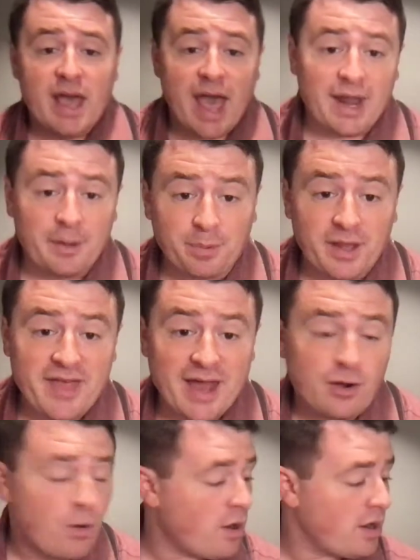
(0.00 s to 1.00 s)
to play that
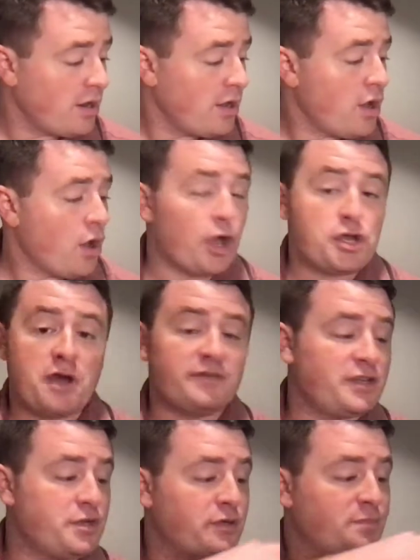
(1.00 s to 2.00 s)
chord, all you have
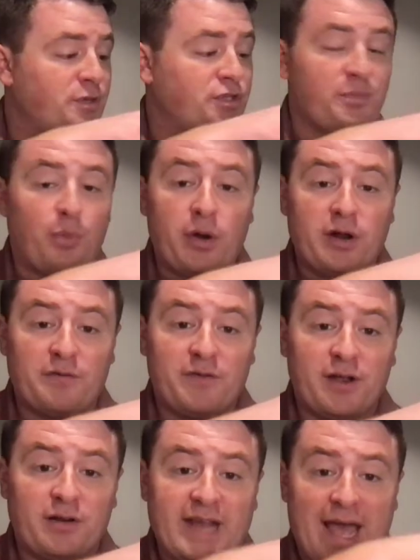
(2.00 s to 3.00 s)
to do is put your pointer
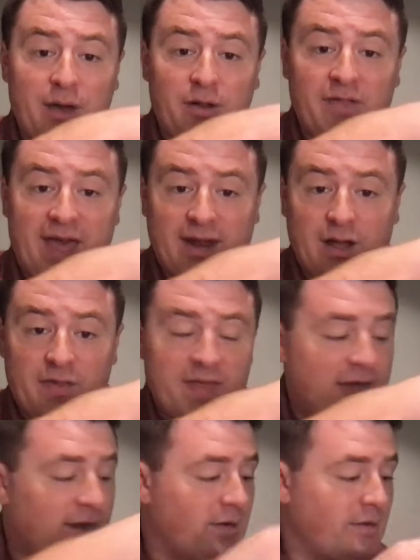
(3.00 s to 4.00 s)
finger down on
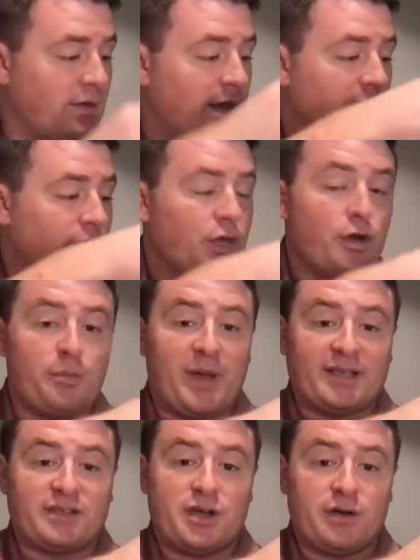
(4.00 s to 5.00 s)
that low
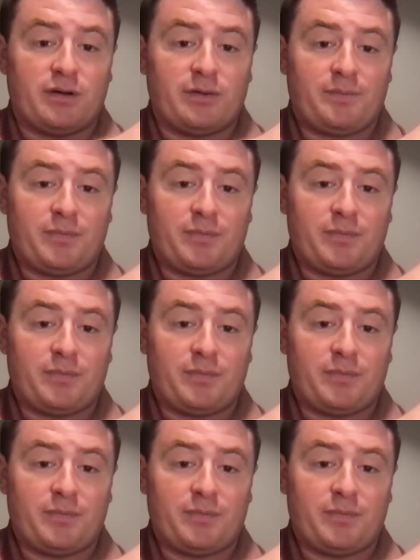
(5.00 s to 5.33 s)
bass note